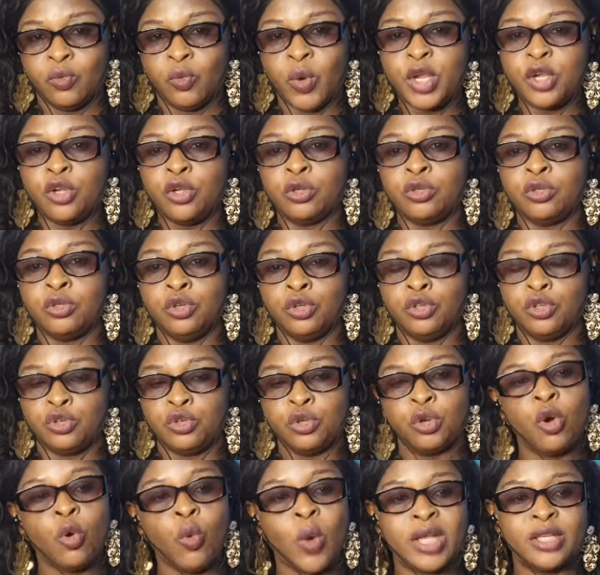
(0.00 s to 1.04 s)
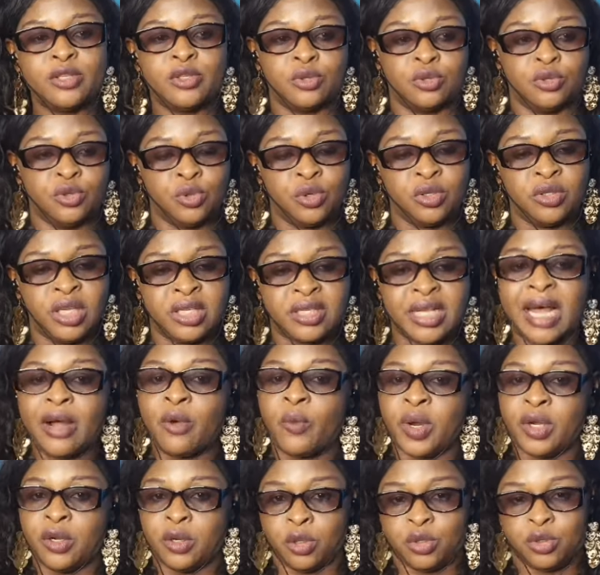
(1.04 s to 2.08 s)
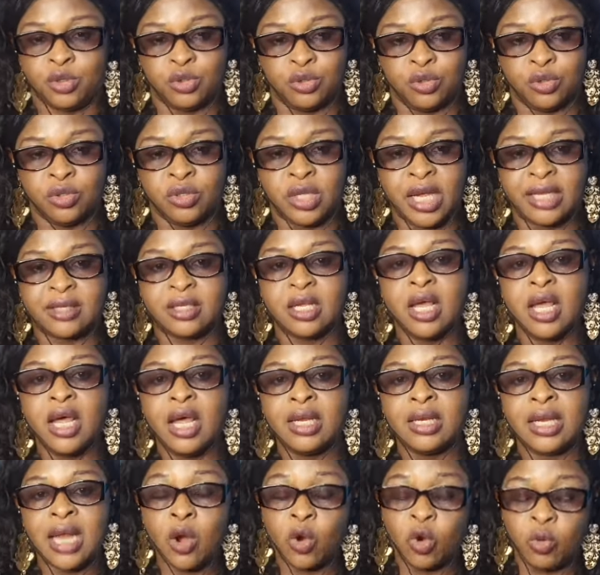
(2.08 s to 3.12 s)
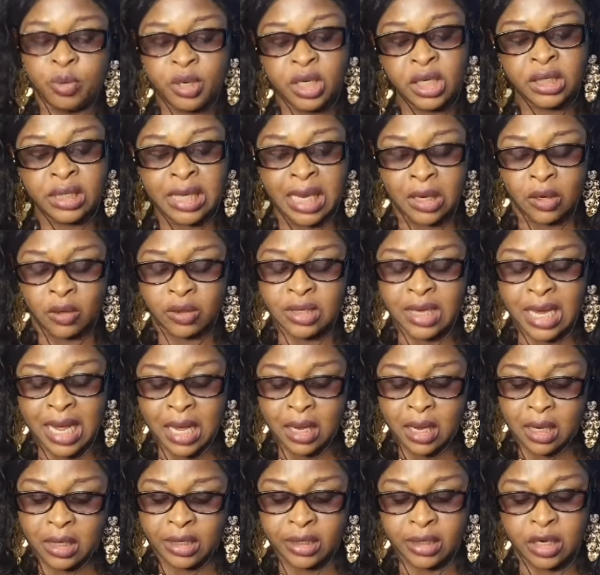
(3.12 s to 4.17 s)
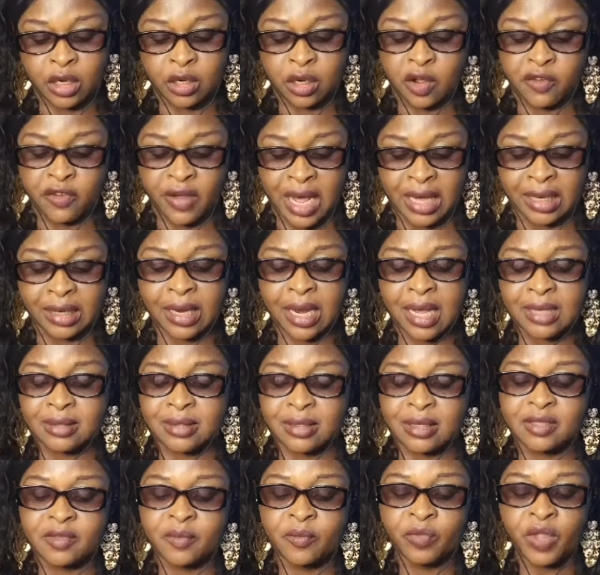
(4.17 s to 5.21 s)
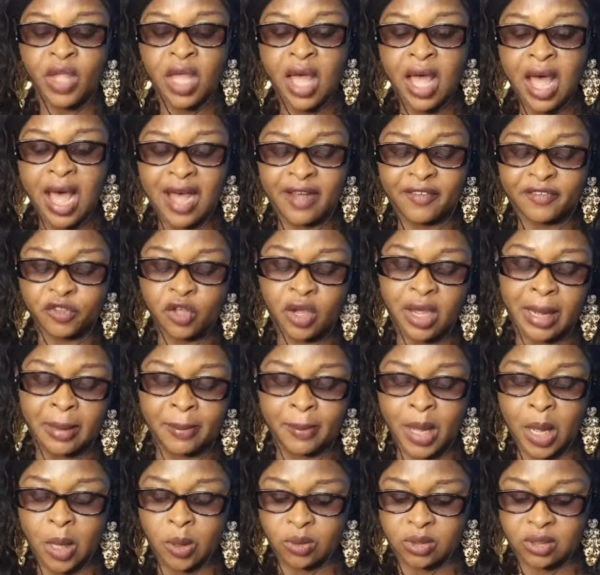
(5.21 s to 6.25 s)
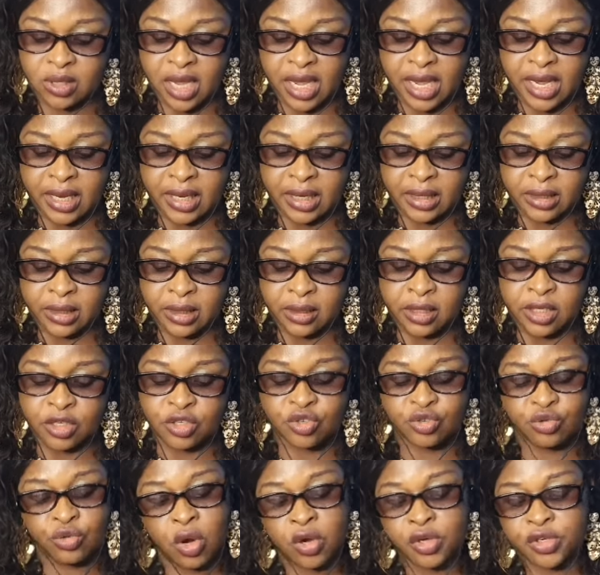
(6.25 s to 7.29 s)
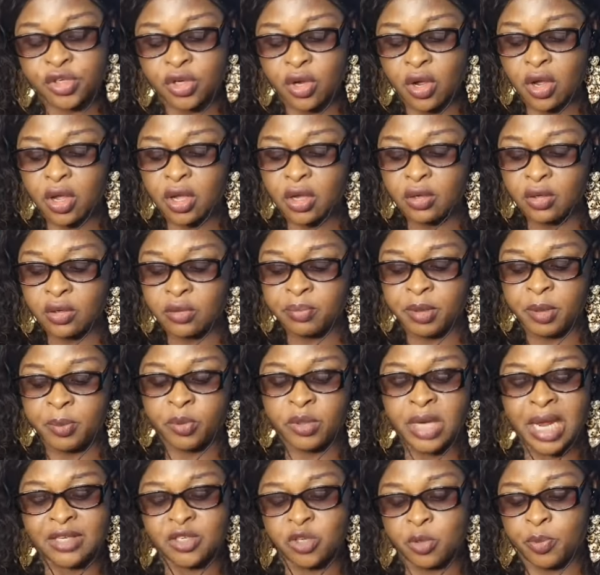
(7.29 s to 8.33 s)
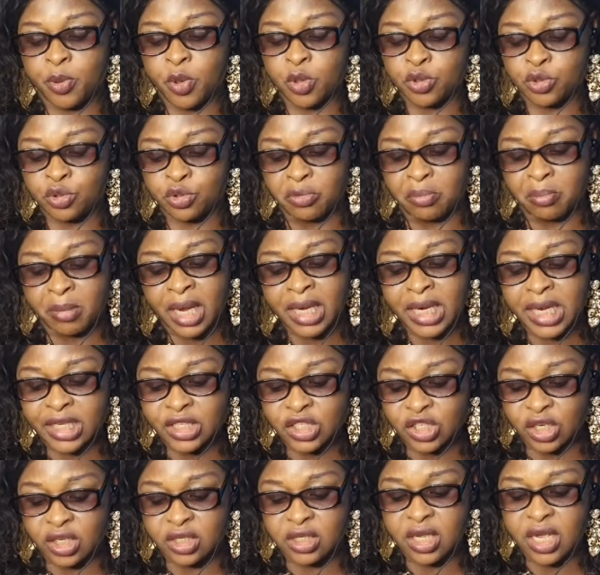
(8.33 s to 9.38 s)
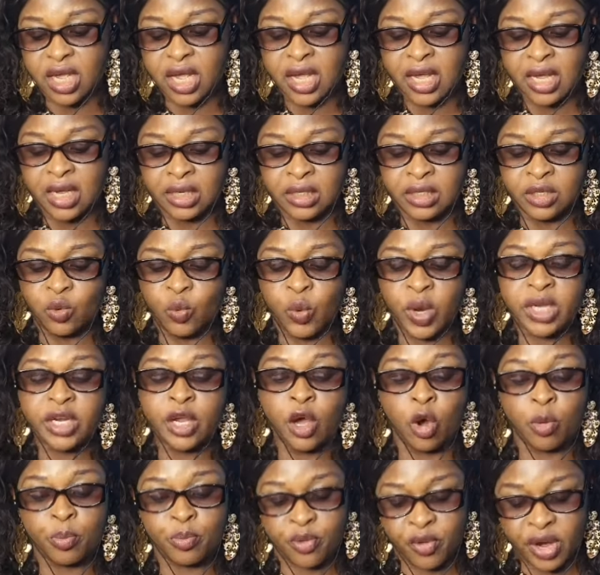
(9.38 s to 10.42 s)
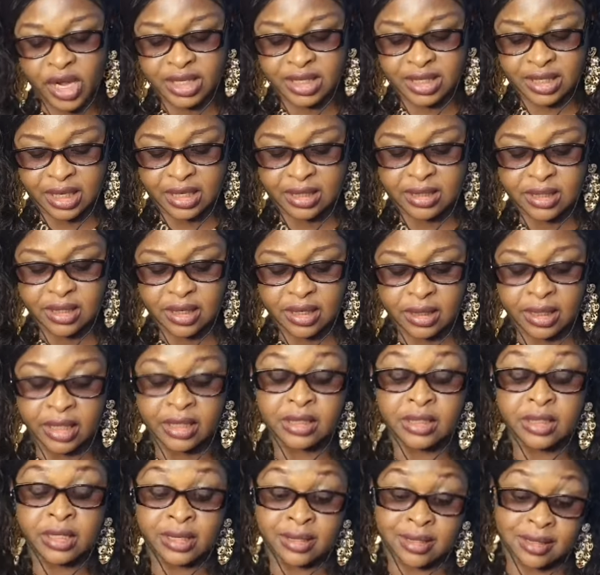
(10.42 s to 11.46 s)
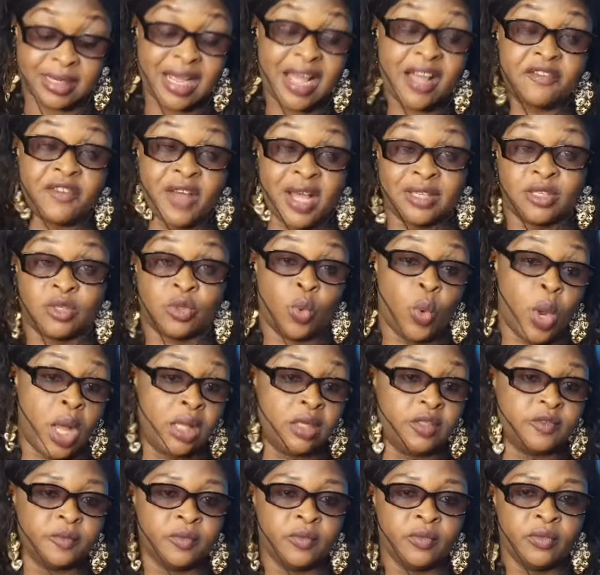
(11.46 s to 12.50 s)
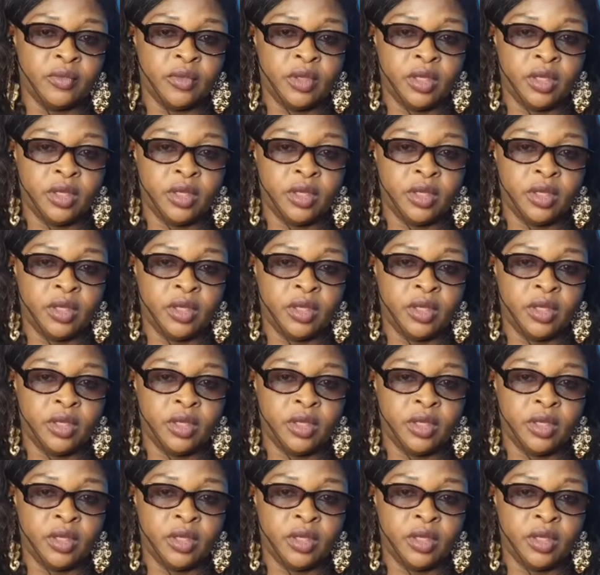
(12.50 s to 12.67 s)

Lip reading: When you should know when to do this and when not to do that. That will be in another of our classes. I've talked about the structure, people that are supposed to manage it, the way they operate it, the staff as well.